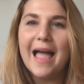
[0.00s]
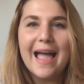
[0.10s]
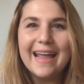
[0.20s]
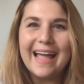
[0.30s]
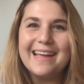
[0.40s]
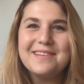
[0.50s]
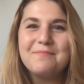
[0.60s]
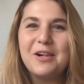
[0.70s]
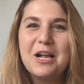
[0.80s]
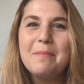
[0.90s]
Hi guys,
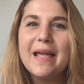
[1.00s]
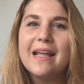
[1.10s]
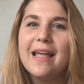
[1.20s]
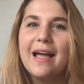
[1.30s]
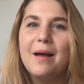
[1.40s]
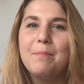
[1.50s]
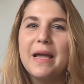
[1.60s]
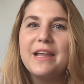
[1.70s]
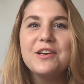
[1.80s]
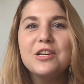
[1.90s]
welcome back.
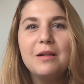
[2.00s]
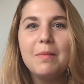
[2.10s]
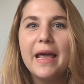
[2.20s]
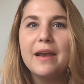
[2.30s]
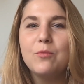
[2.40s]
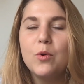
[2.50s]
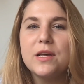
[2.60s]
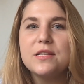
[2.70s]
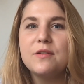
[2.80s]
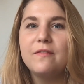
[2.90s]
My initial plan
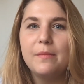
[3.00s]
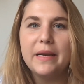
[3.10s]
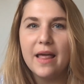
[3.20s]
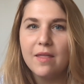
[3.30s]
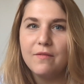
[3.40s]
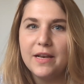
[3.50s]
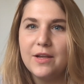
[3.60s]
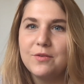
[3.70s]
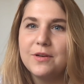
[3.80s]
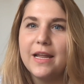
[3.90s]
was to film another
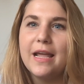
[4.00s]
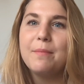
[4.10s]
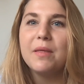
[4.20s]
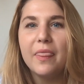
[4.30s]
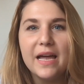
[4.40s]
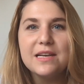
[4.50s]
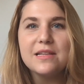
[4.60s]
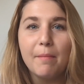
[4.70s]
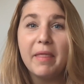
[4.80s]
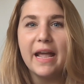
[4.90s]
video today, but then
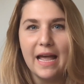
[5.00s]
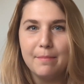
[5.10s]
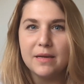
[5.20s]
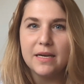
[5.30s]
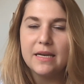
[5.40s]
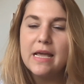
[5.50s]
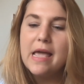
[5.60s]
something happened.